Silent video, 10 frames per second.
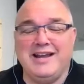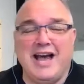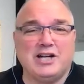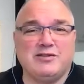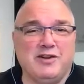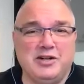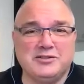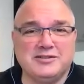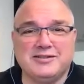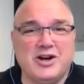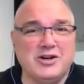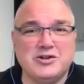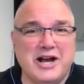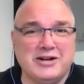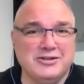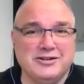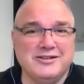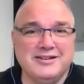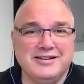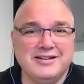asphalt
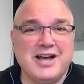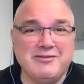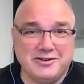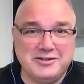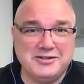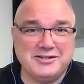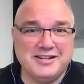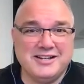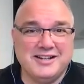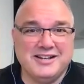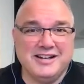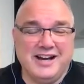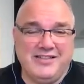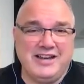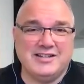contractor covers. Right. And